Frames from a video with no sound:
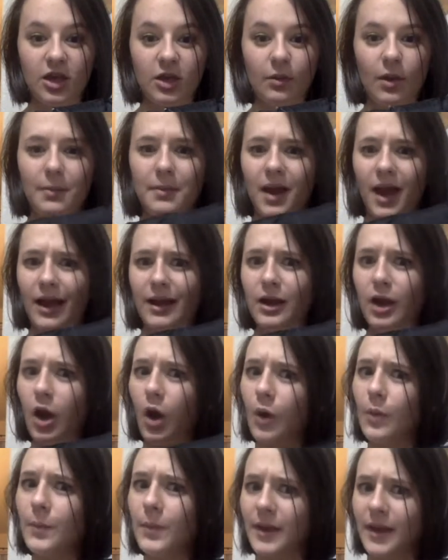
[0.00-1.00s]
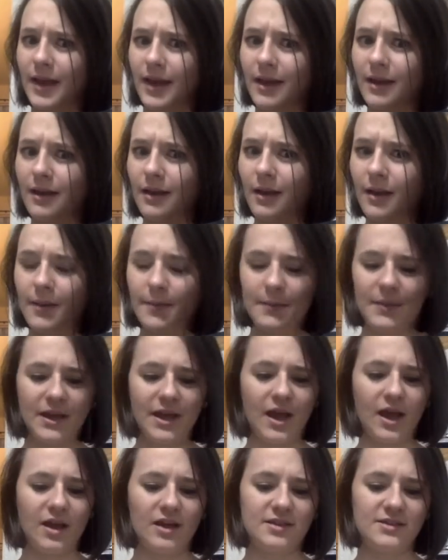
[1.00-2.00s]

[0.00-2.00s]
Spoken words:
I'm not going to open it because